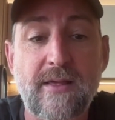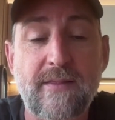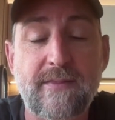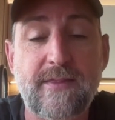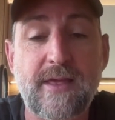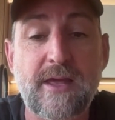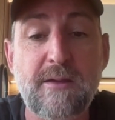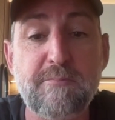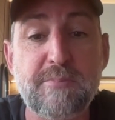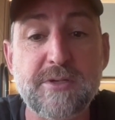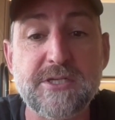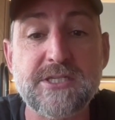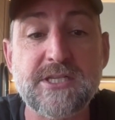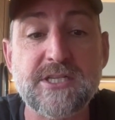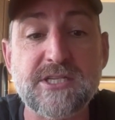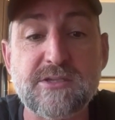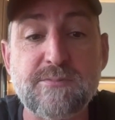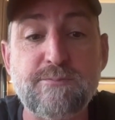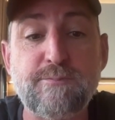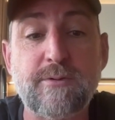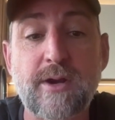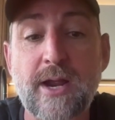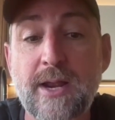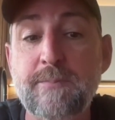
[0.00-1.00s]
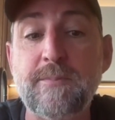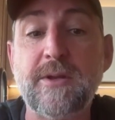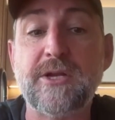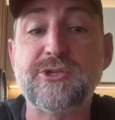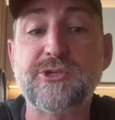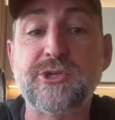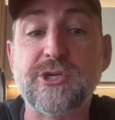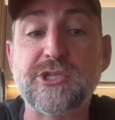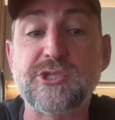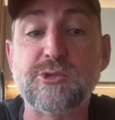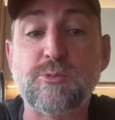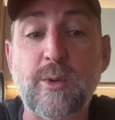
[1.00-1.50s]
Their business brand
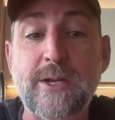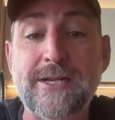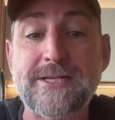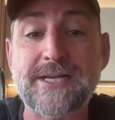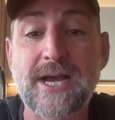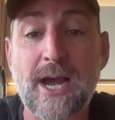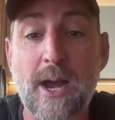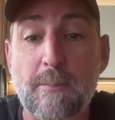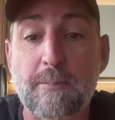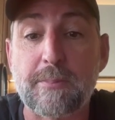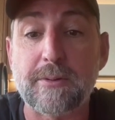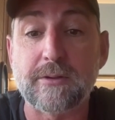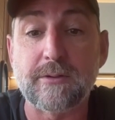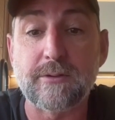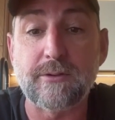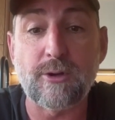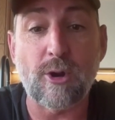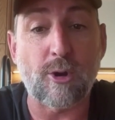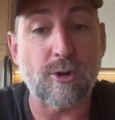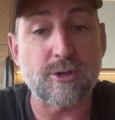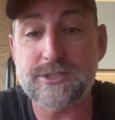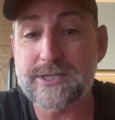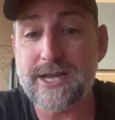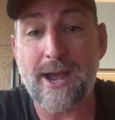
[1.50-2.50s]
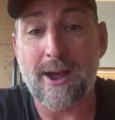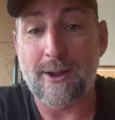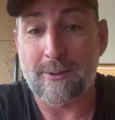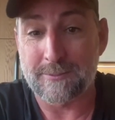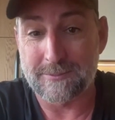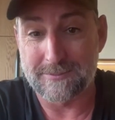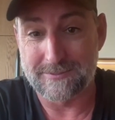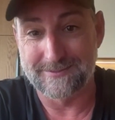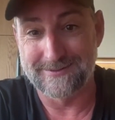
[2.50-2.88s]
metrics went up, not down.